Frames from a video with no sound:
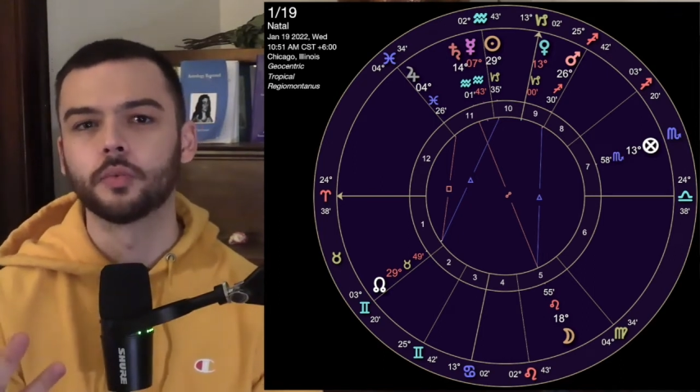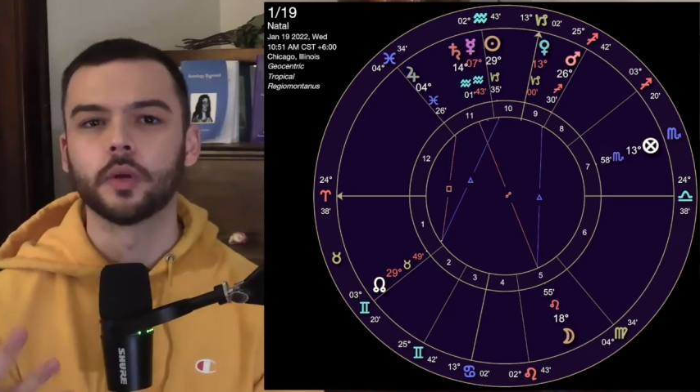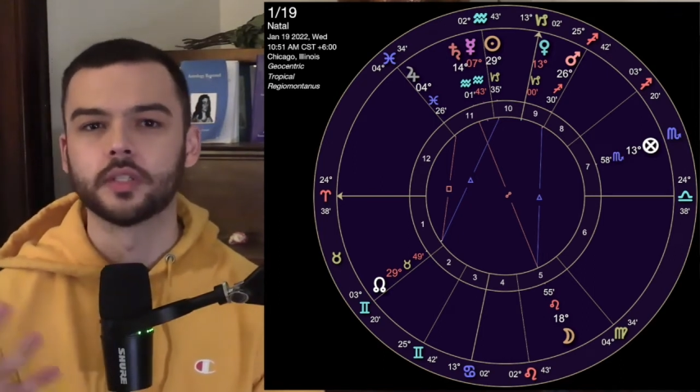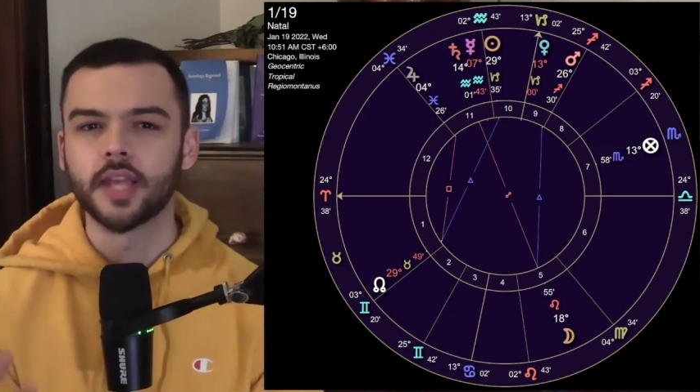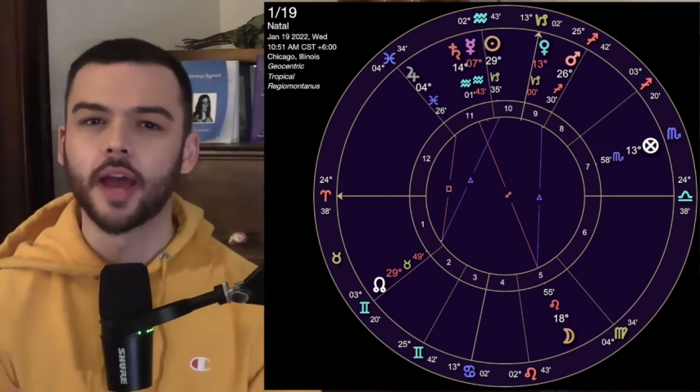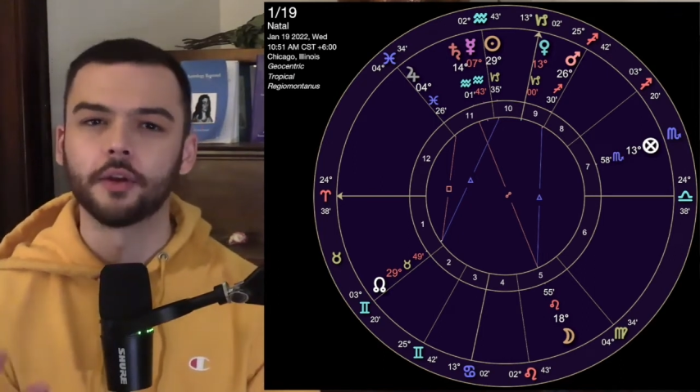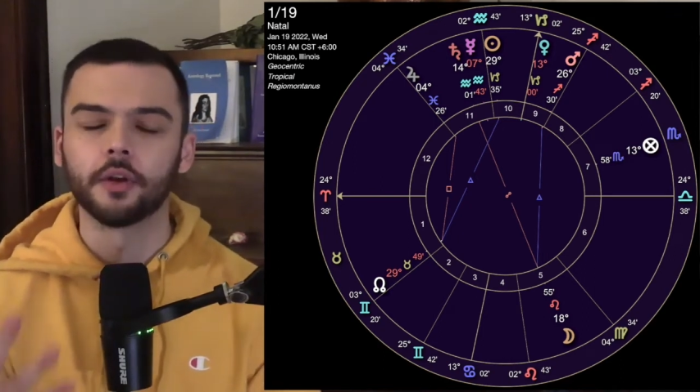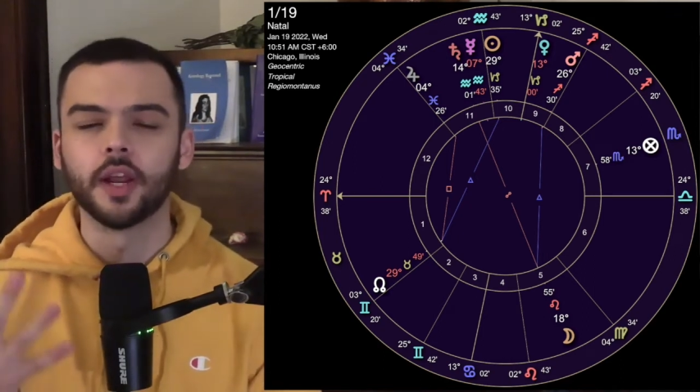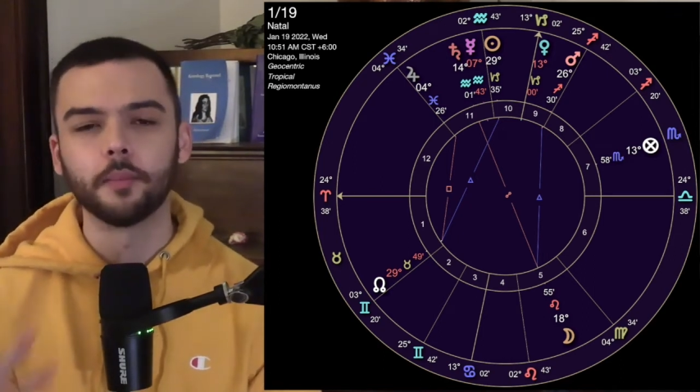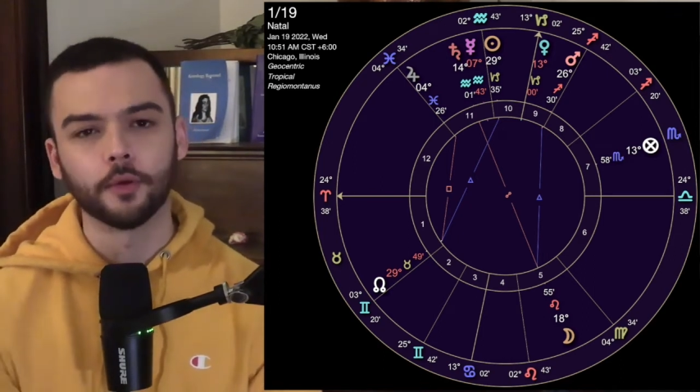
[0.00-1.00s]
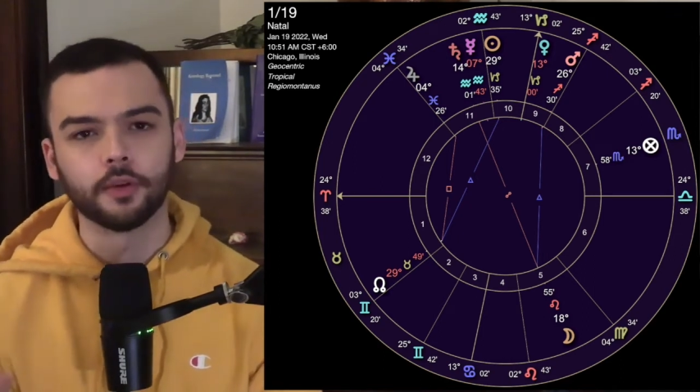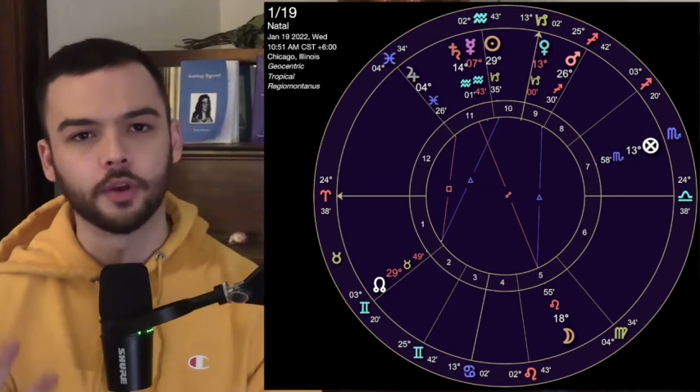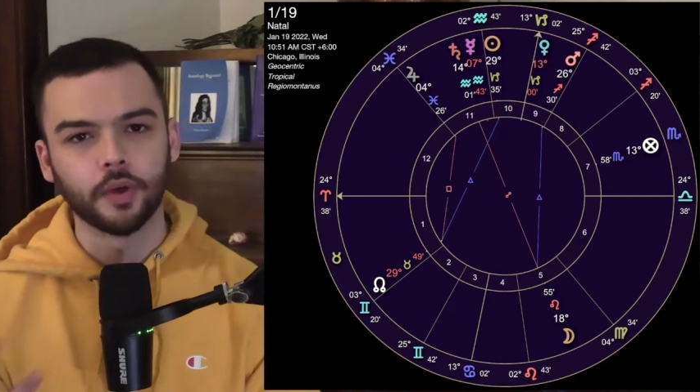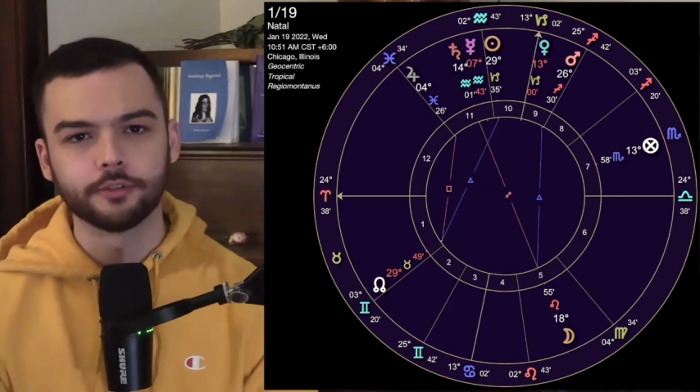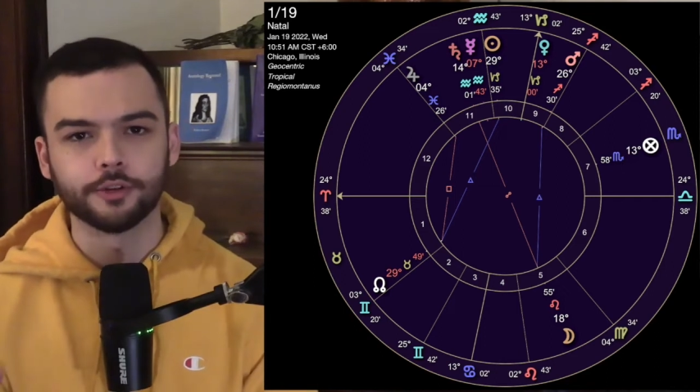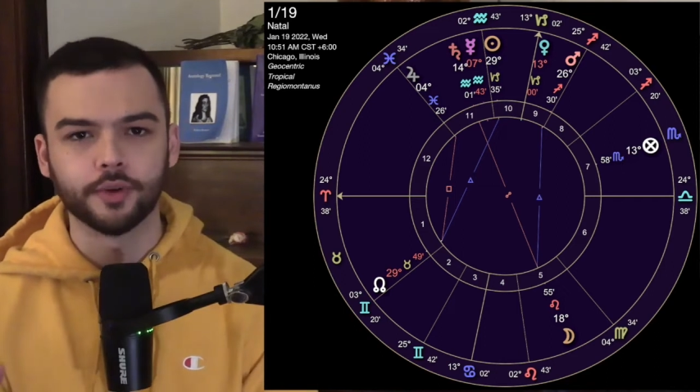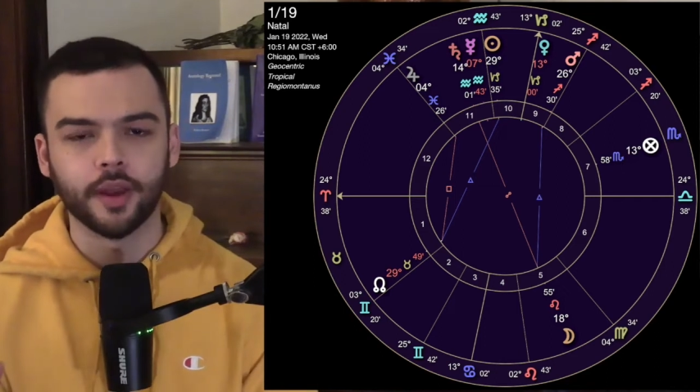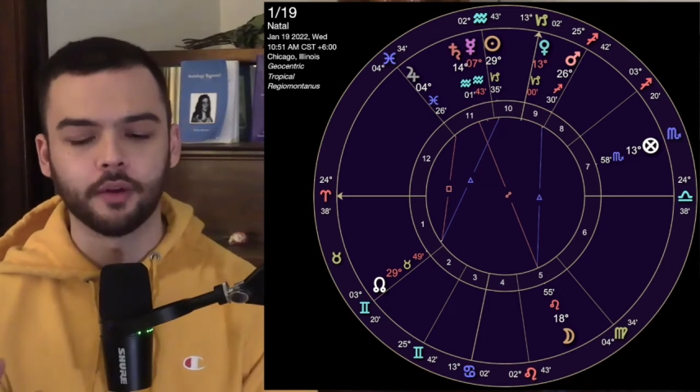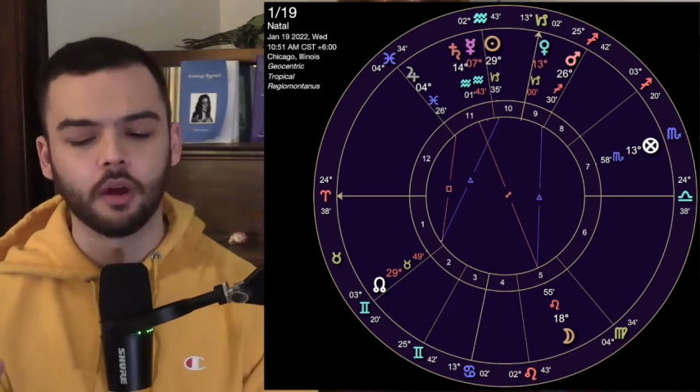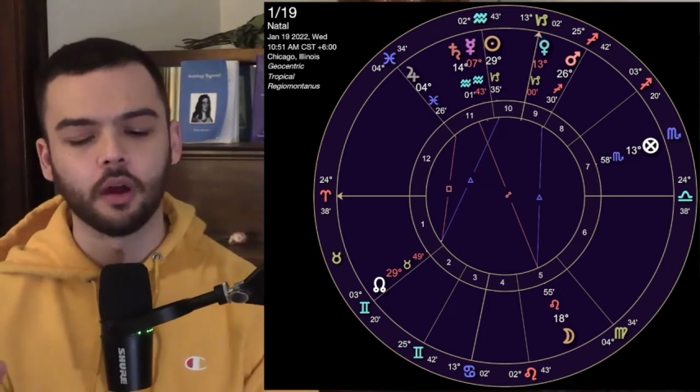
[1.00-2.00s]
where Saturn and Mercury
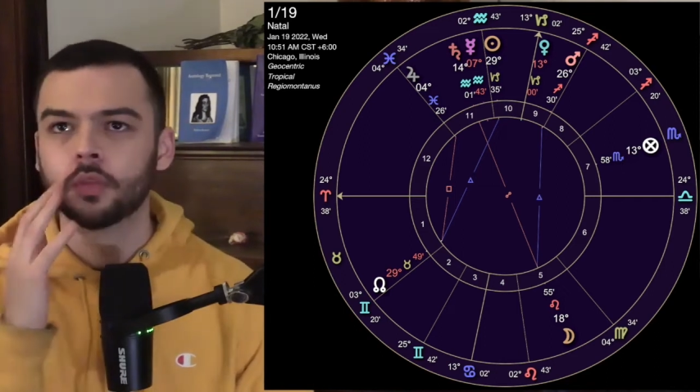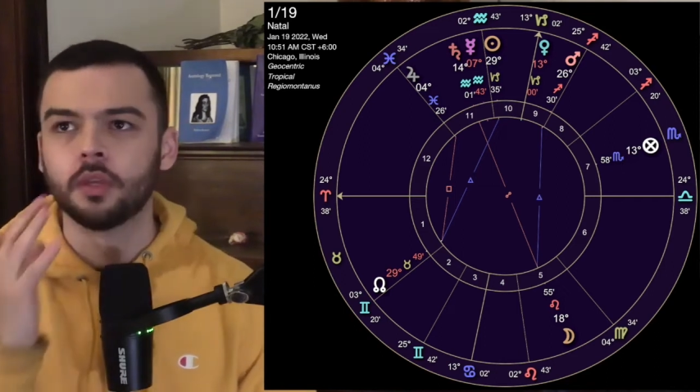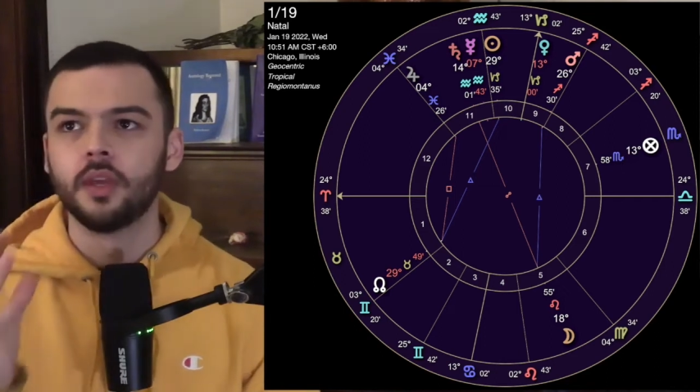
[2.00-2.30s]
retrograde are.